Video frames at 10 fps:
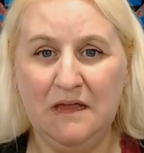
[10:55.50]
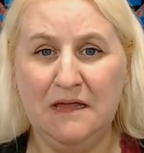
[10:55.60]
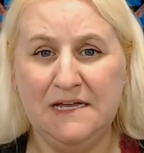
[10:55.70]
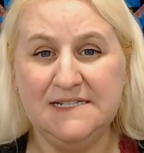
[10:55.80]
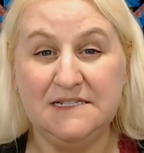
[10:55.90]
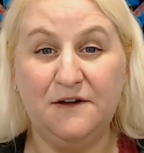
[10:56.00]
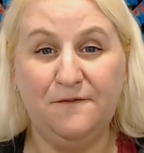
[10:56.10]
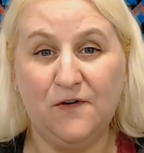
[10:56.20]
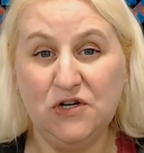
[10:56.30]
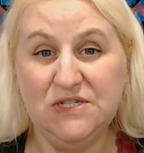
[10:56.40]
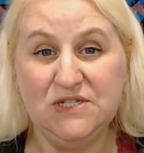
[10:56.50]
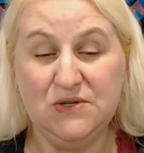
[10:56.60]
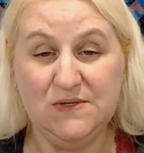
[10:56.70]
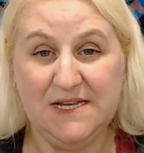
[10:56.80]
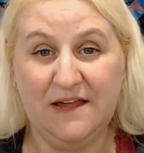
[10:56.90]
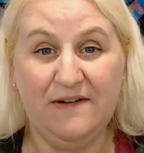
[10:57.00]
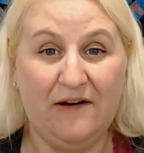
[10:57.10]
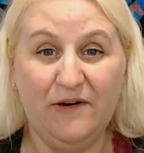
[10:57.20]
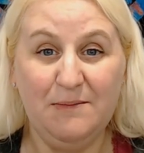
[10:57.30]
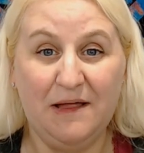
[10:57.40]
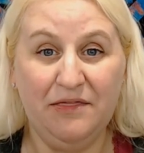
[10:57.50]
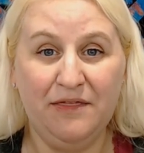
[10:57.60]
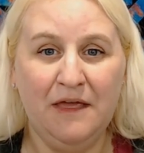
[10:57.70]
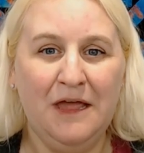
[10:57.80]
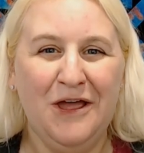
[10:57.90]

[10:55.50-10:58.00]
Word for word: is the first Tuesday of every month,